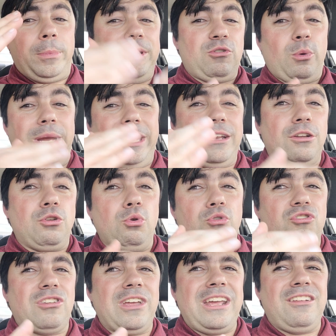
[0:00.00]
between the two
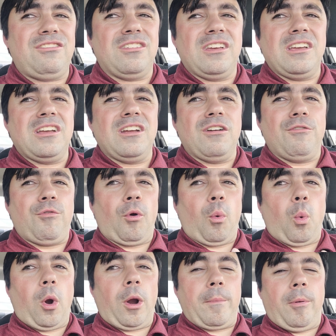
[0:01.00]
states for
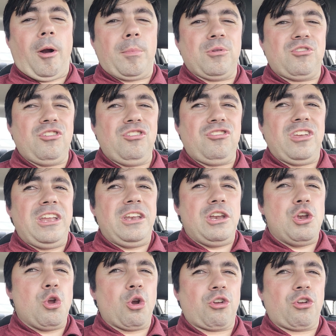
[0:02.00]
work purposes in the New